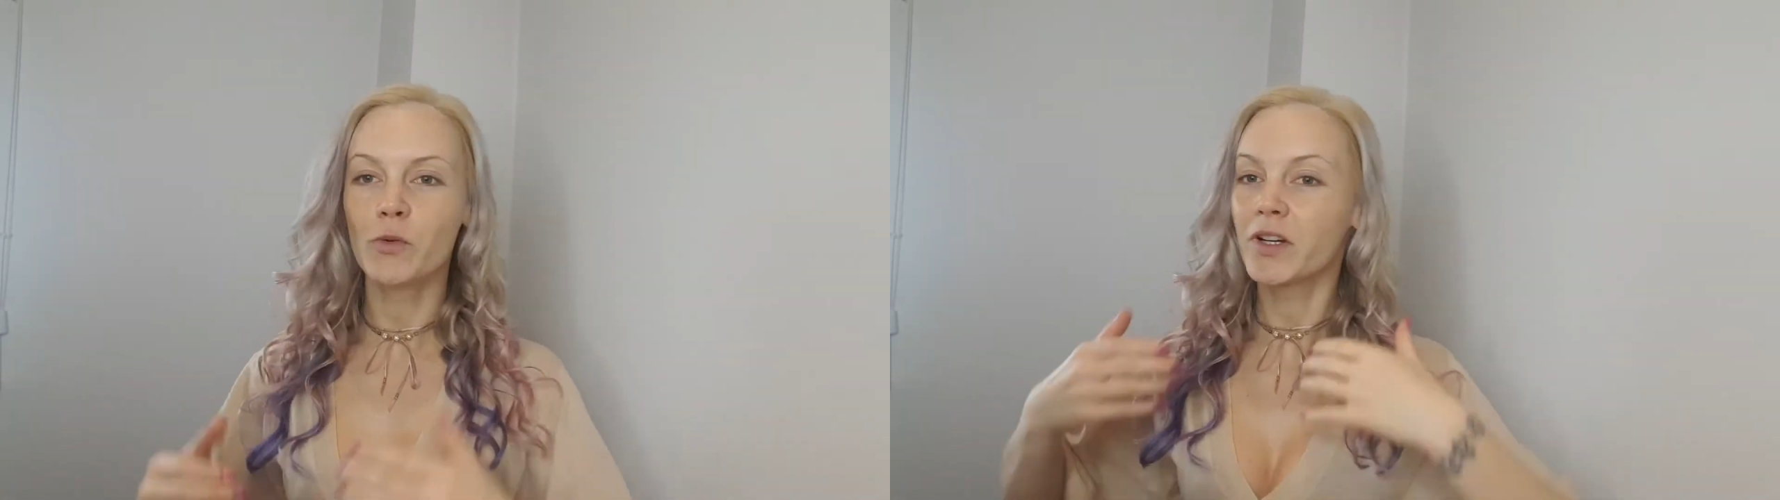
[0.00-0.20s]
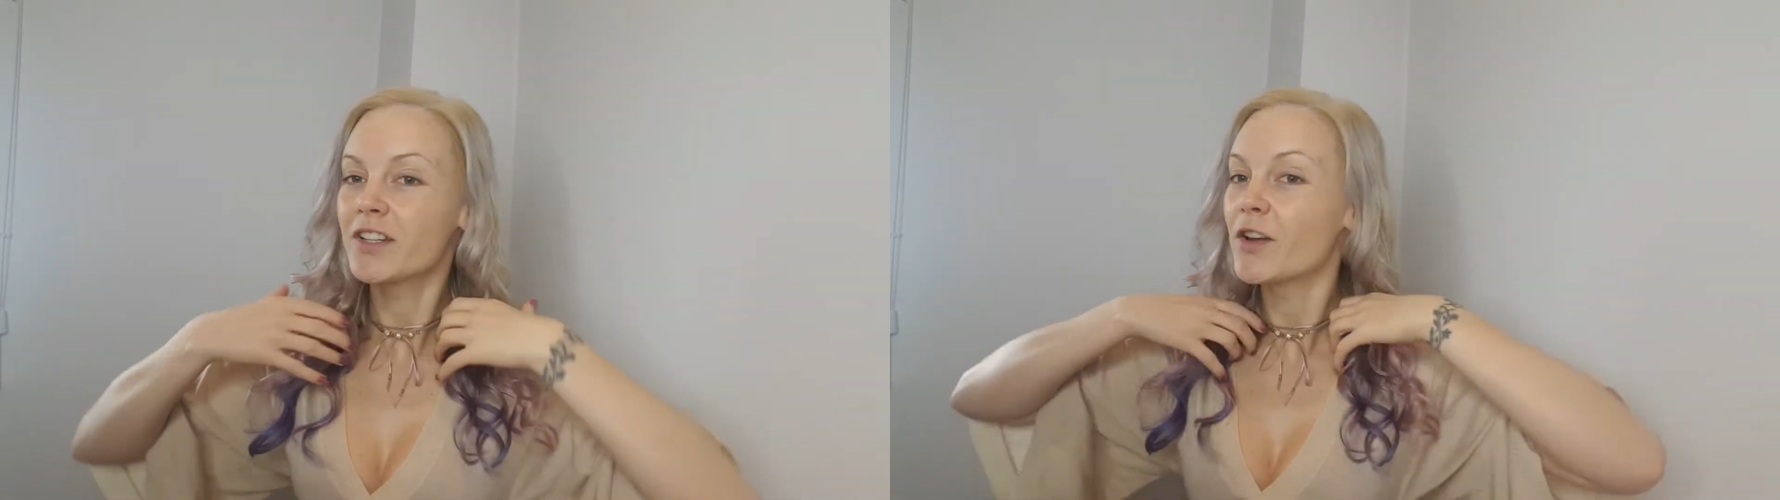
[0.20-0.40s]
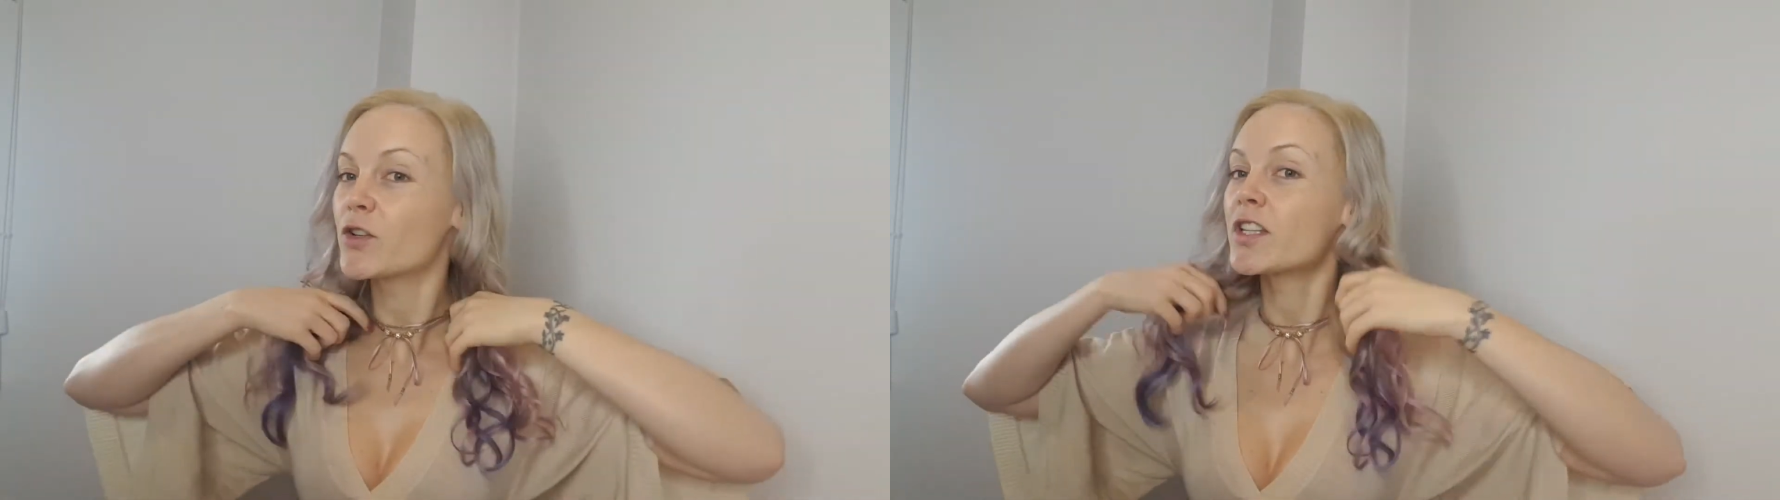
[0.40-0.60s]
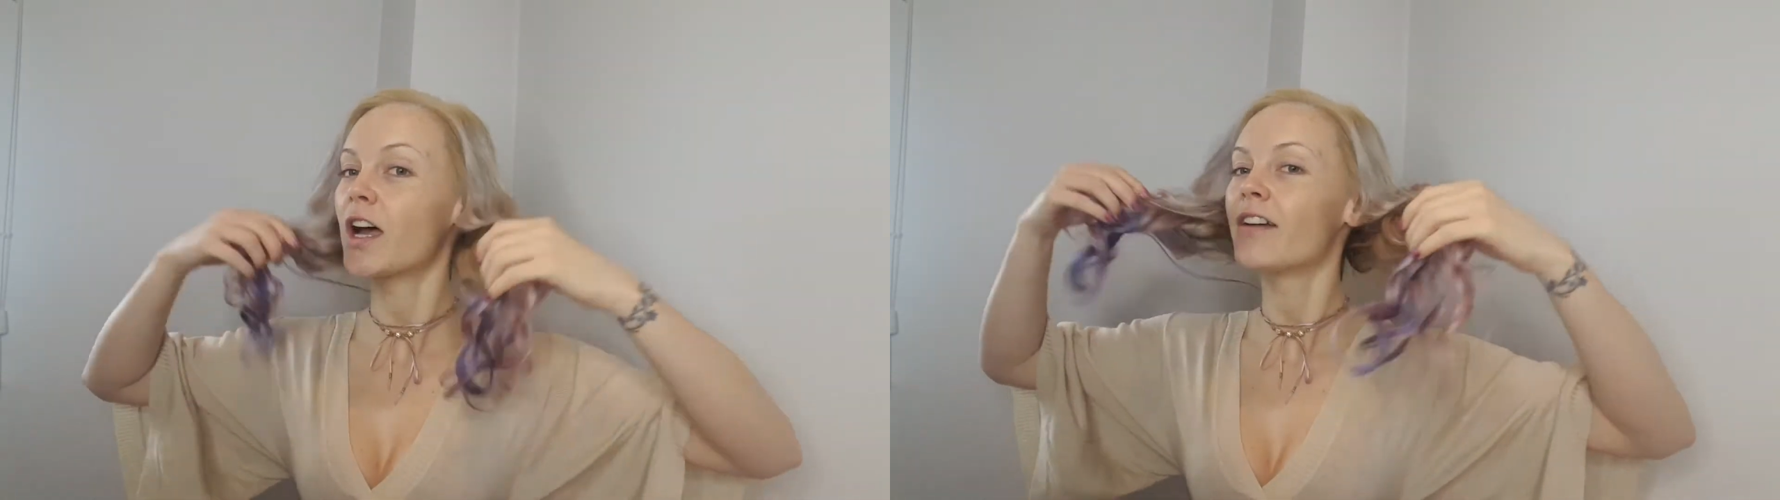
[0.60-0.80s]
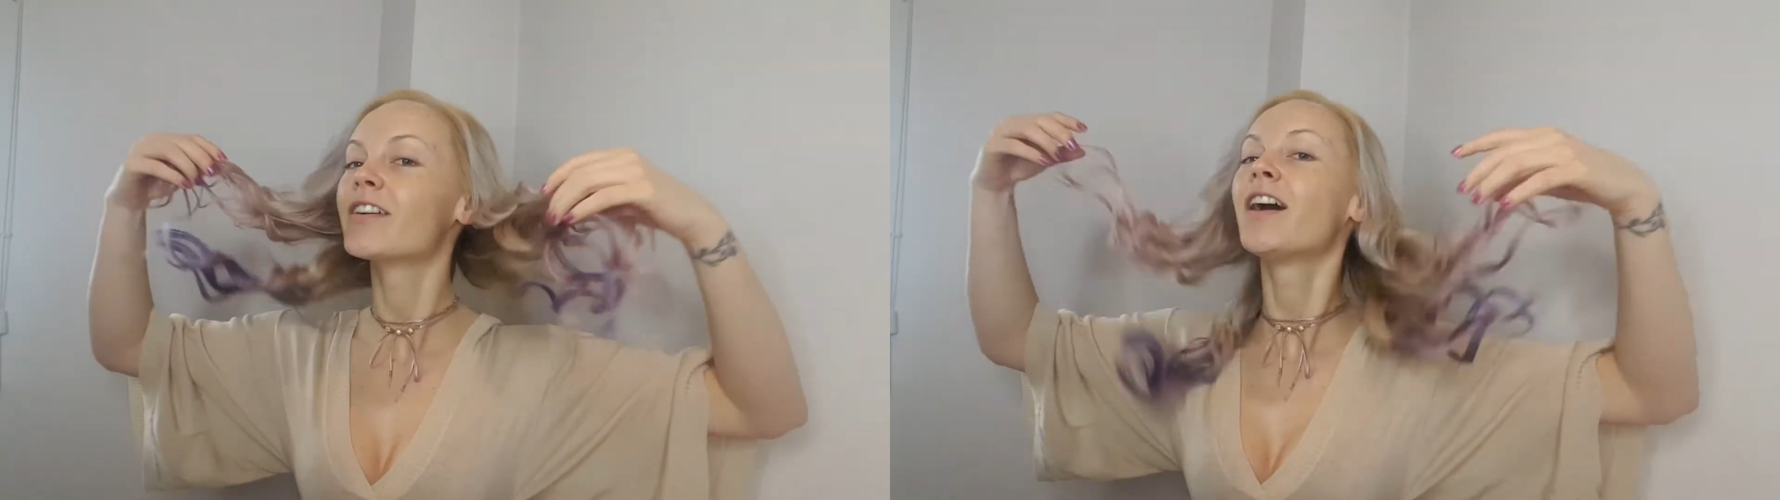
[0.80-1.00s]
you might have noticed
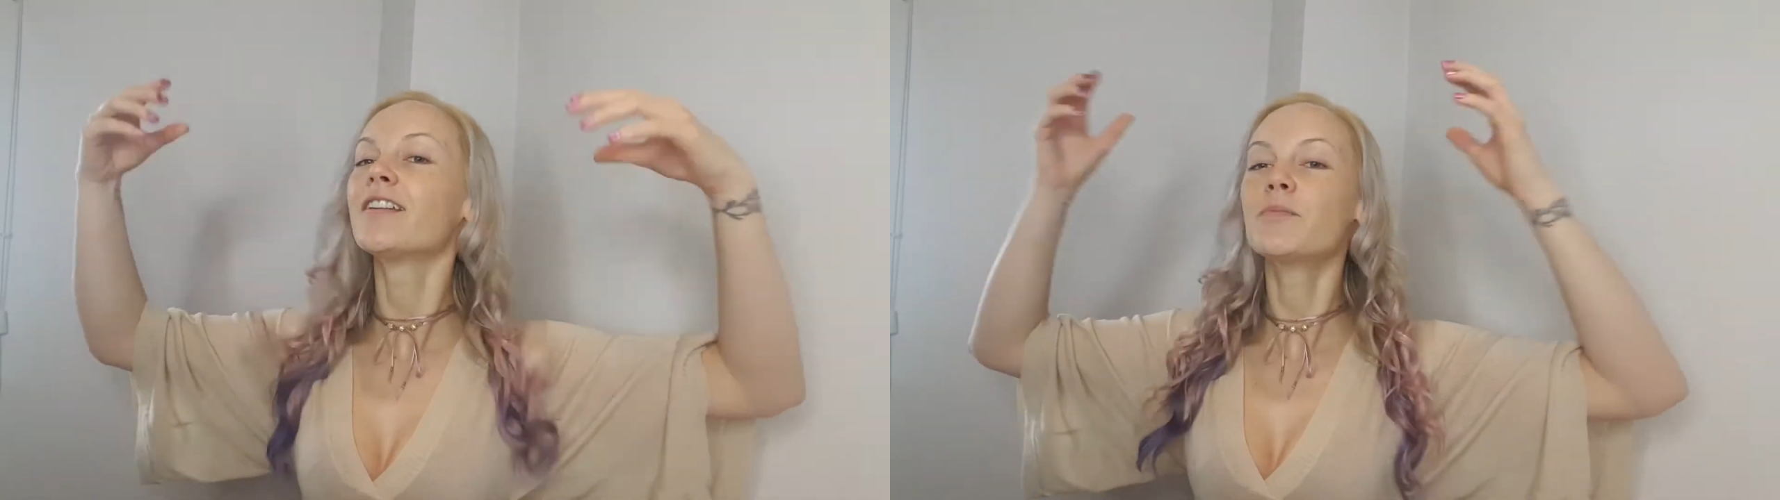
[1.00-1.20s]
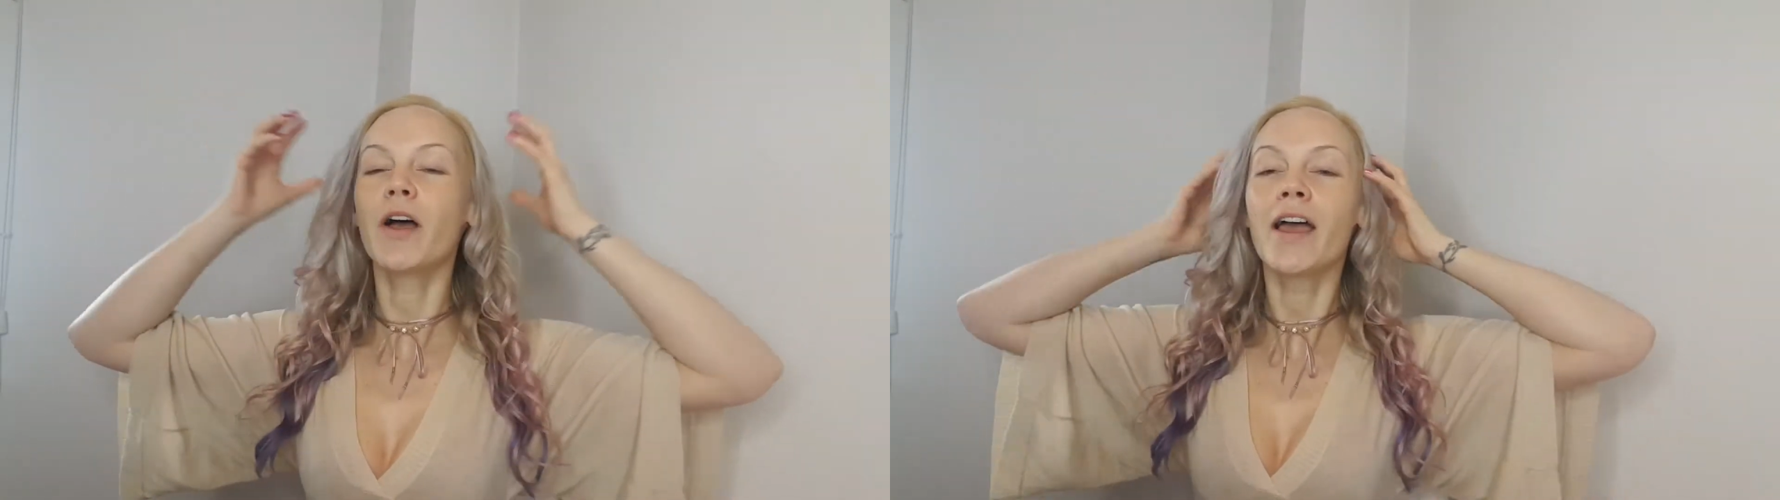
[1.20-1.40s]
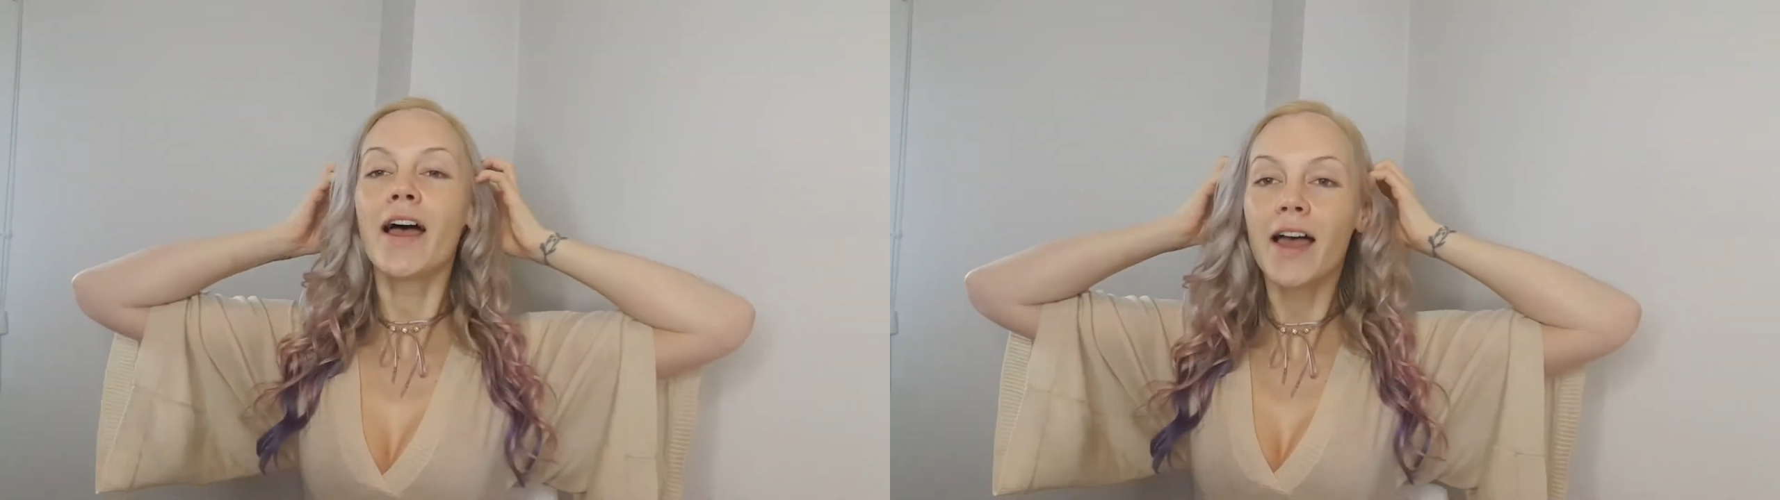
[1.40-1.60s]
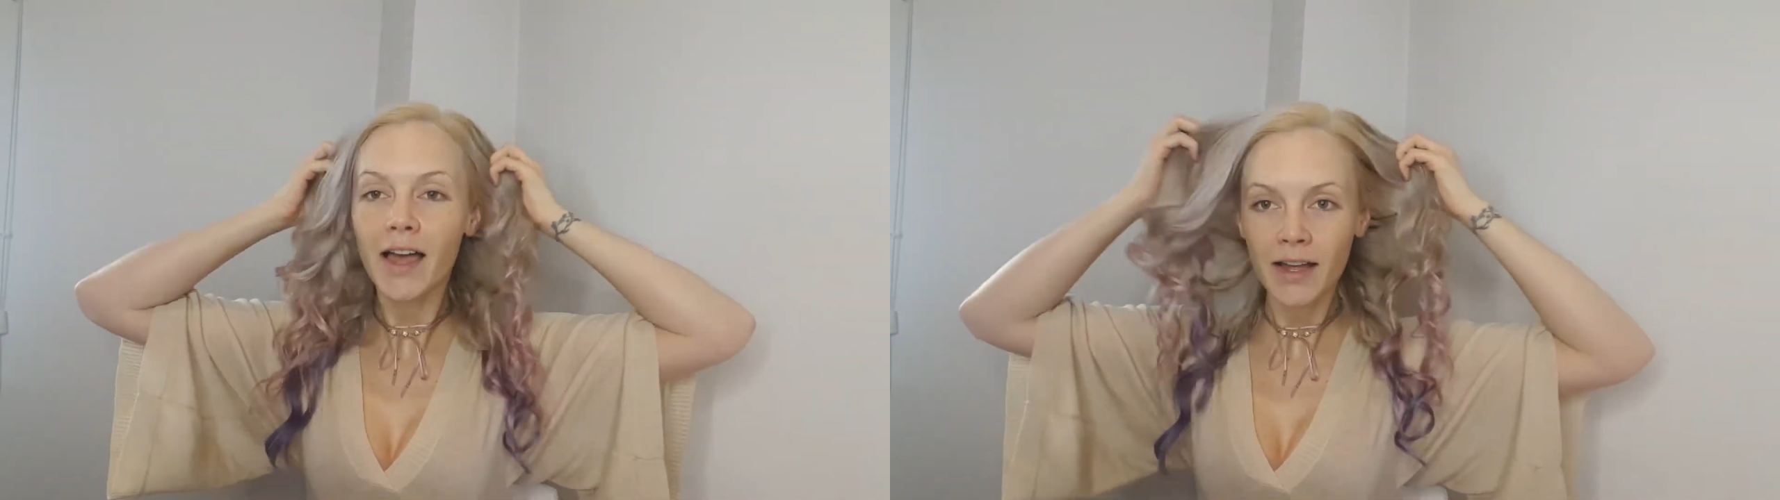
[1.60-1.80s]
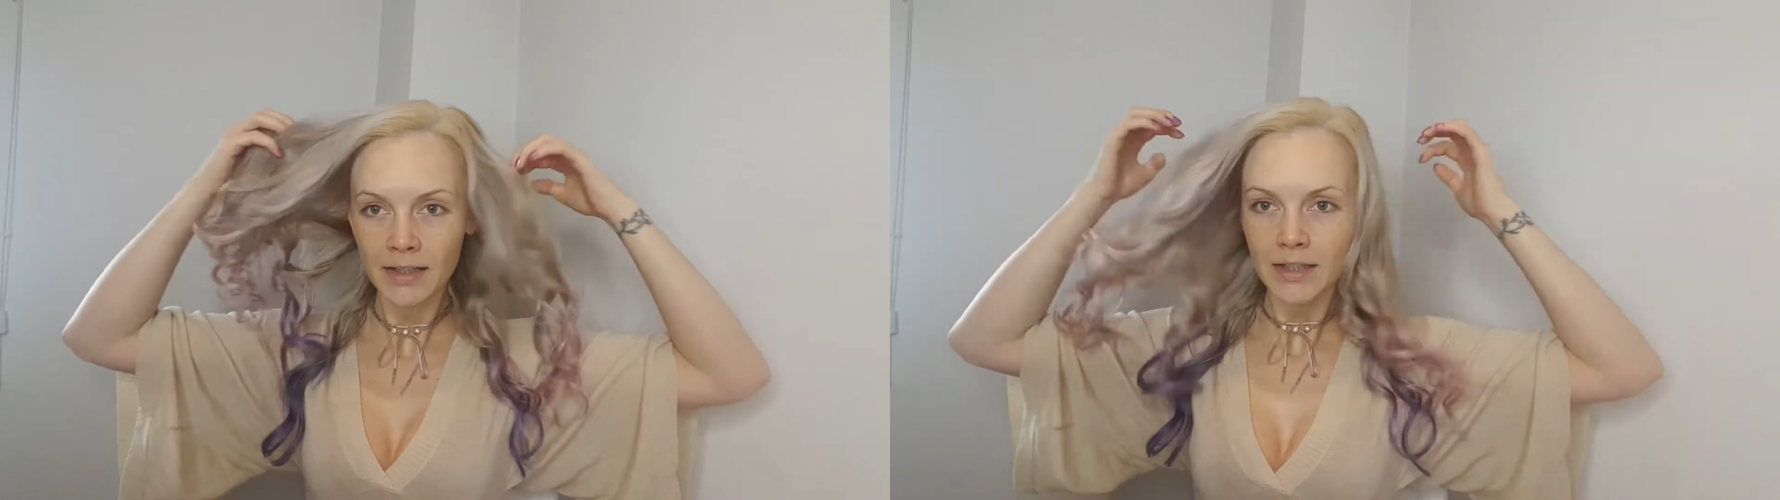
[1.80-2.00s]
I have colored my
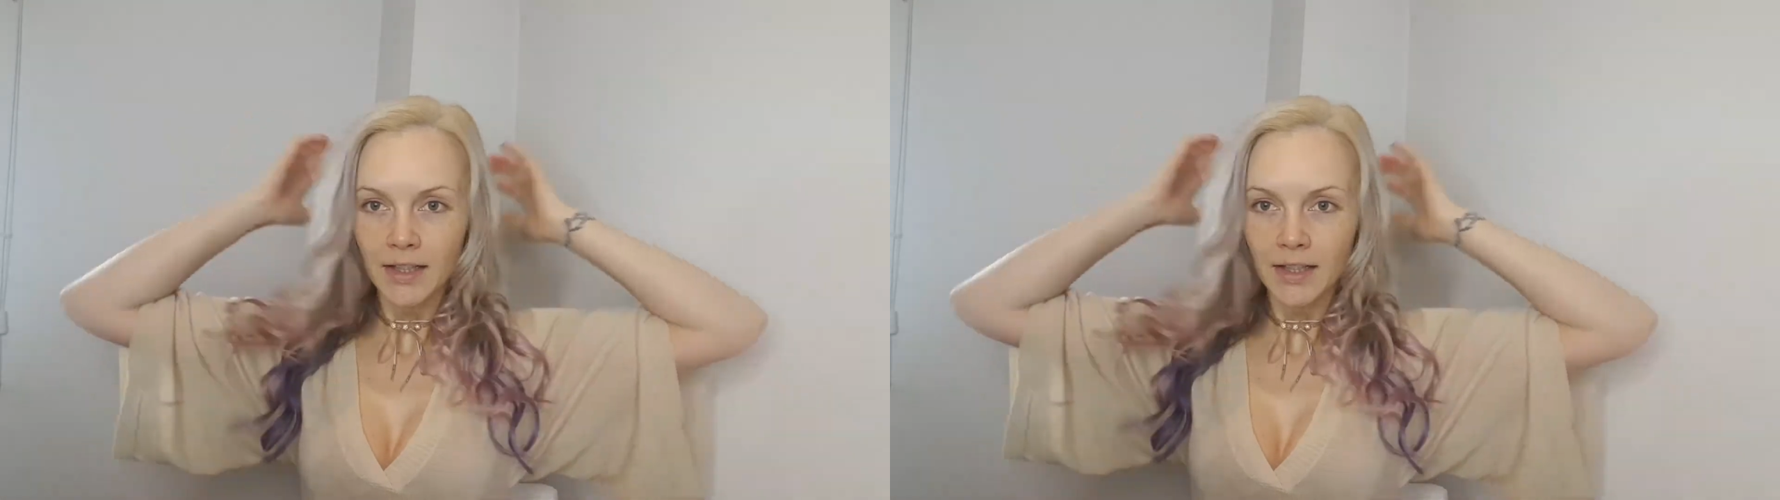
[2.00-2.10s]
hair.